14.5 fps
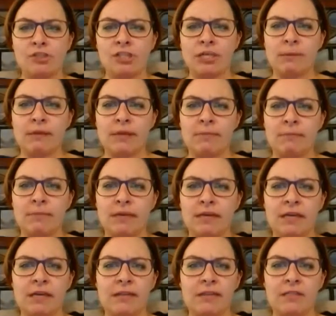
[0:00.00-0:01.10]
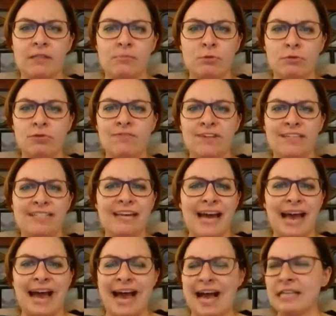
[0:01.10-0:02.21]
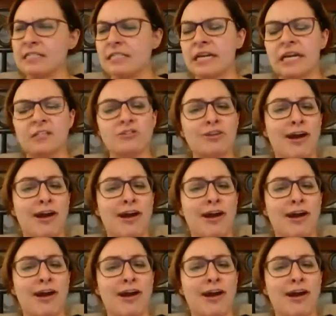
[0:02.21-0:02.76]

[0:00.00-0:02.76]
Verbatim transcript: she made me this most fantastic